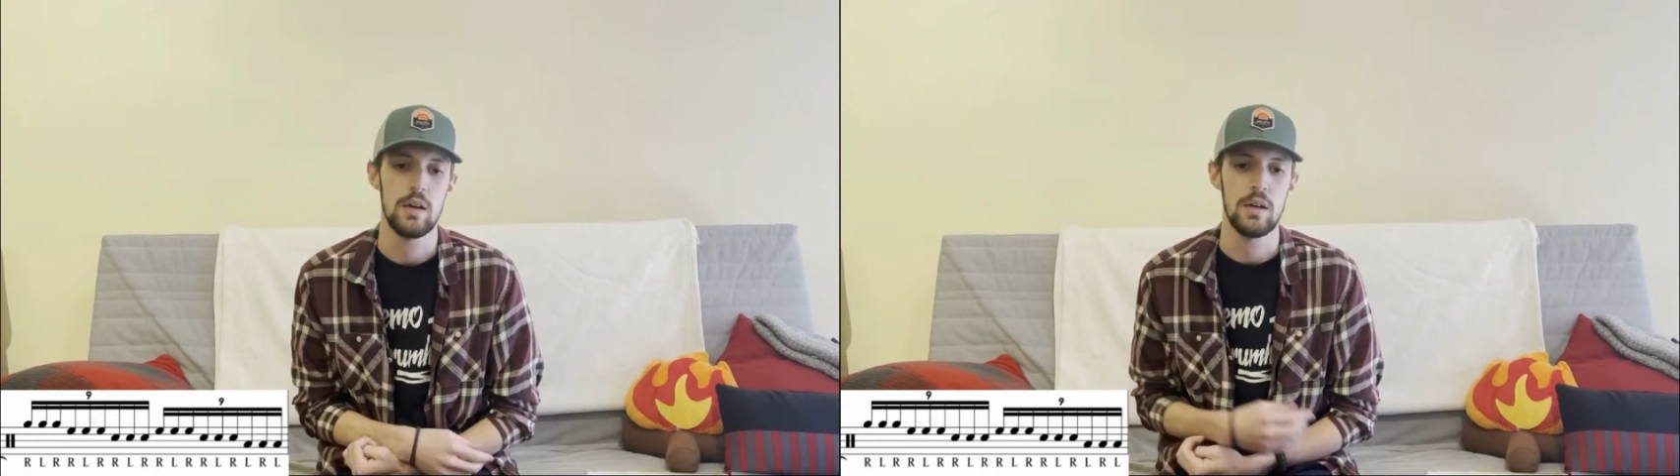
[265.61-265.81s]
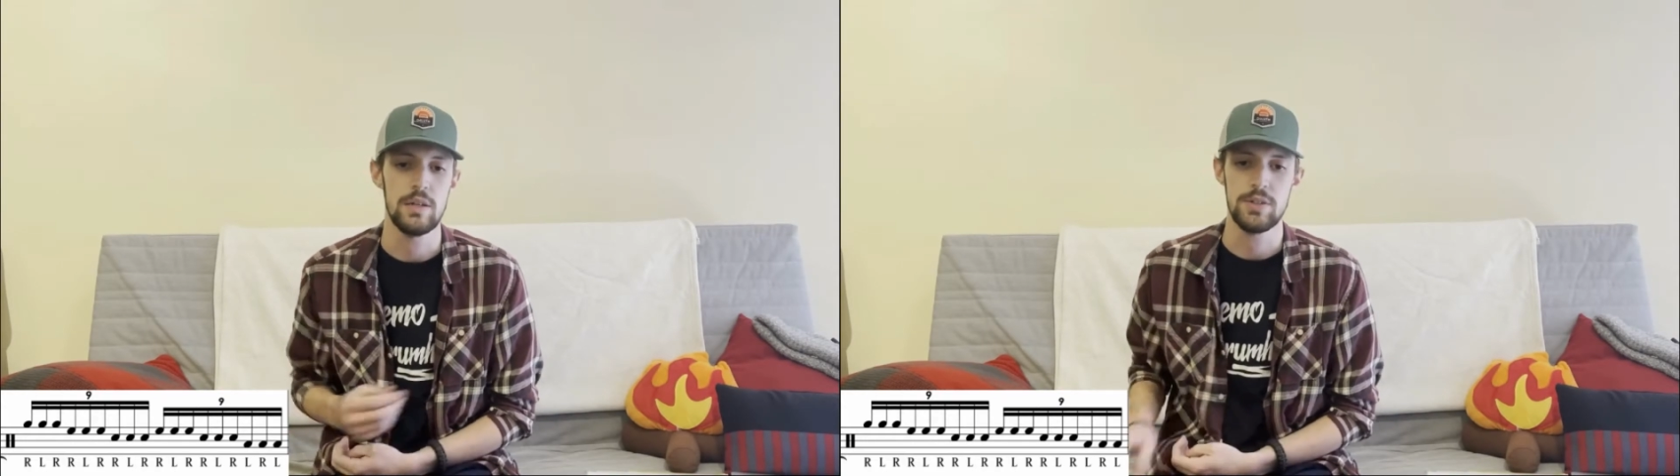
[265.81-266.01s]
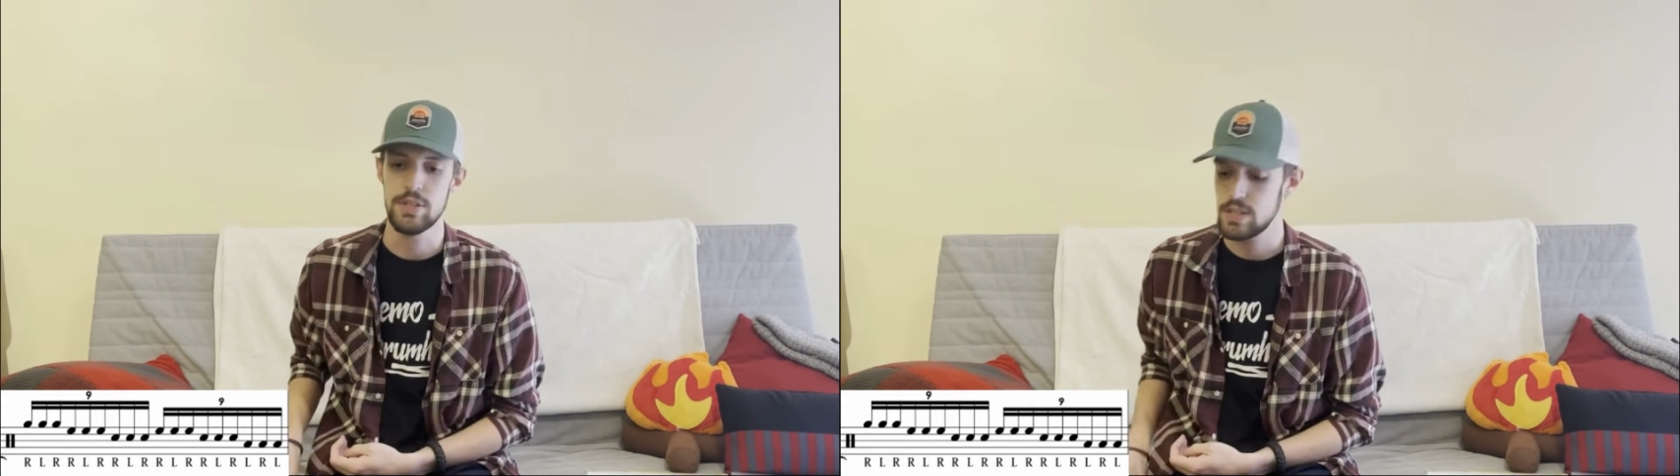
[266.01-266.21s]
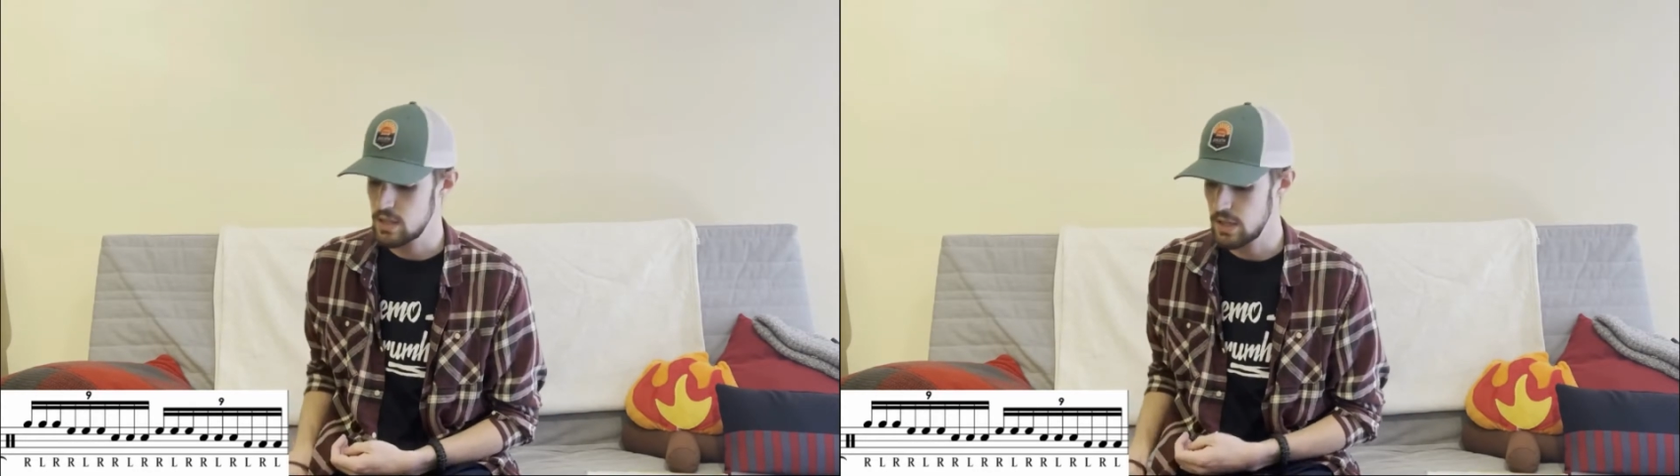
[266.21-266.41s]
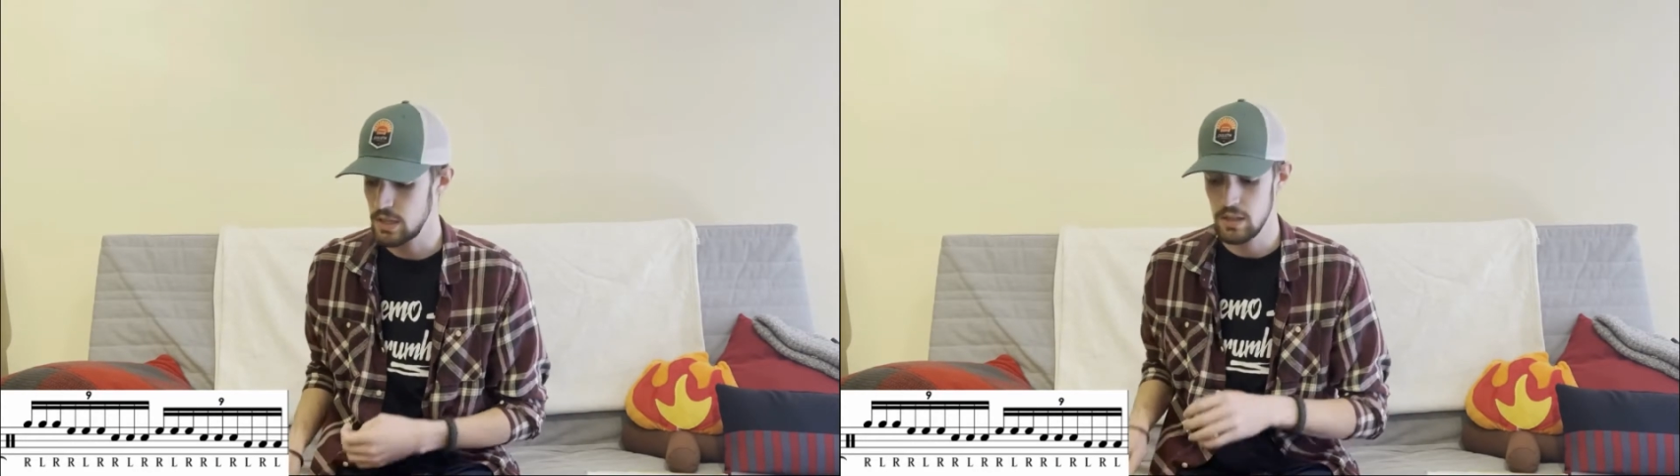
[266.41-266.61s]
and just,
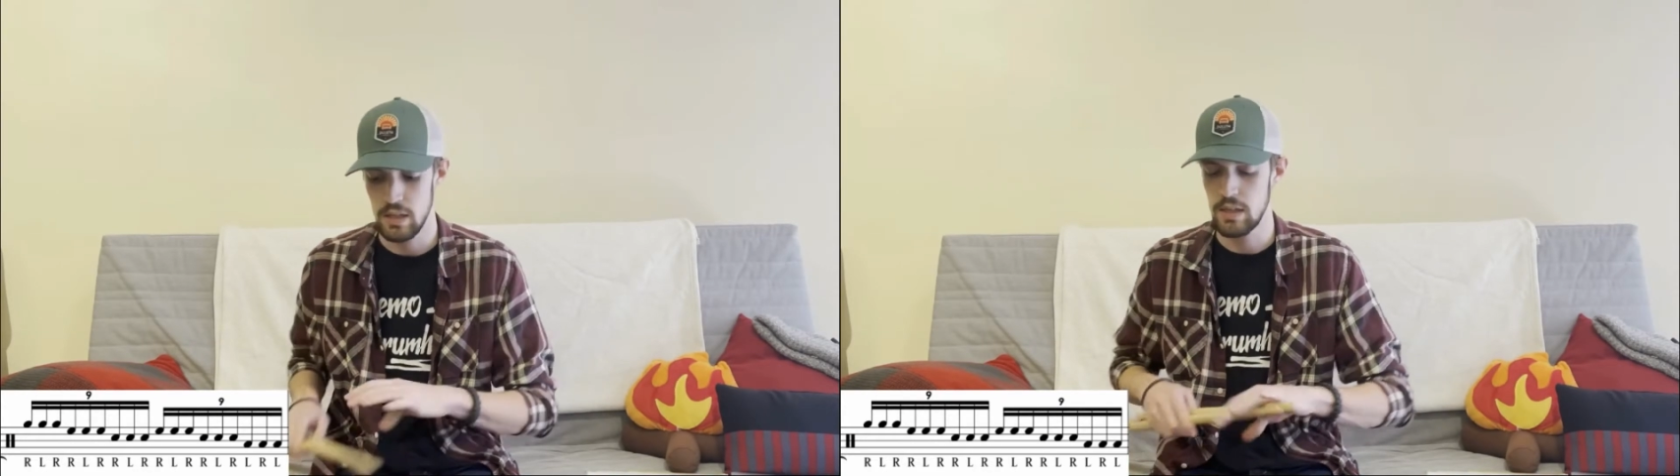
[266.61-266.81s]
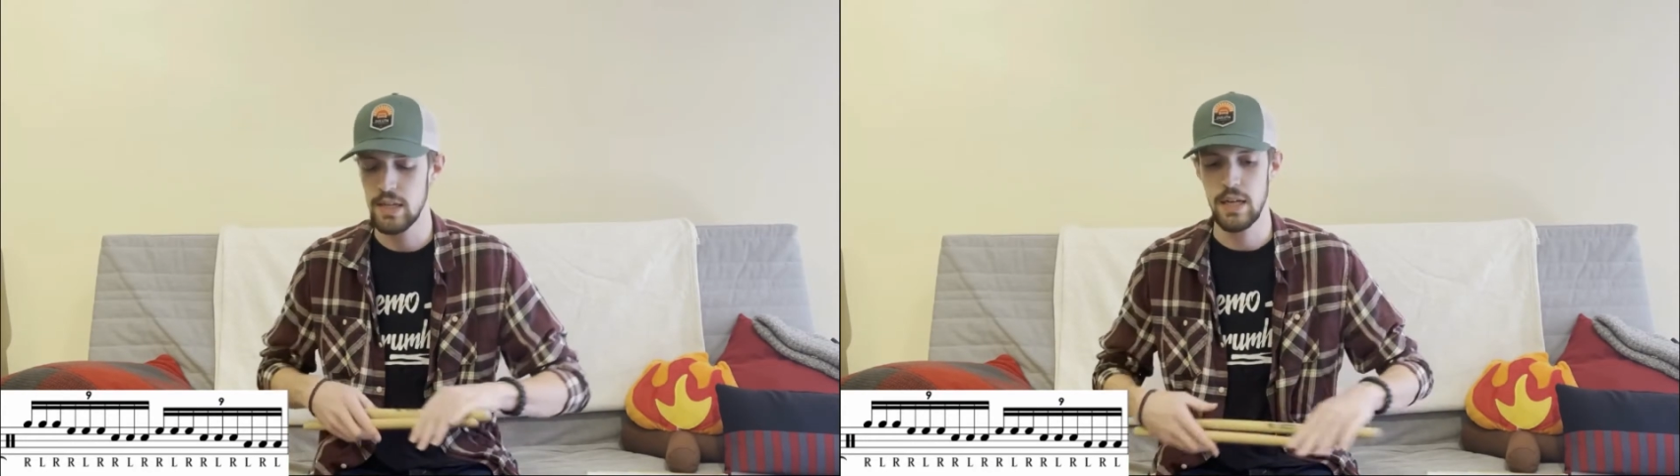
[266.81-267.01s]
again,